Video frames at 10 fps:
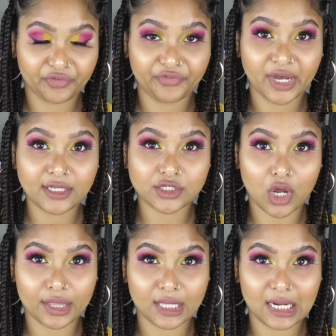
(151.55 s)
First
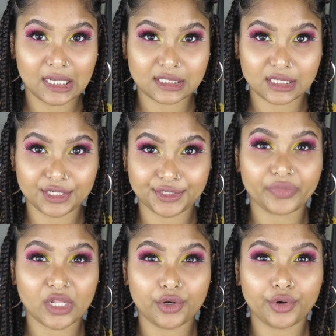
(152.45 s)
on the list is
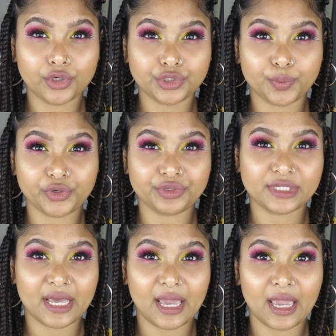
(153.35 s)
La
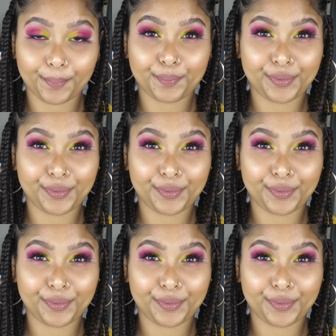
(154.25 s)
Roche-Posay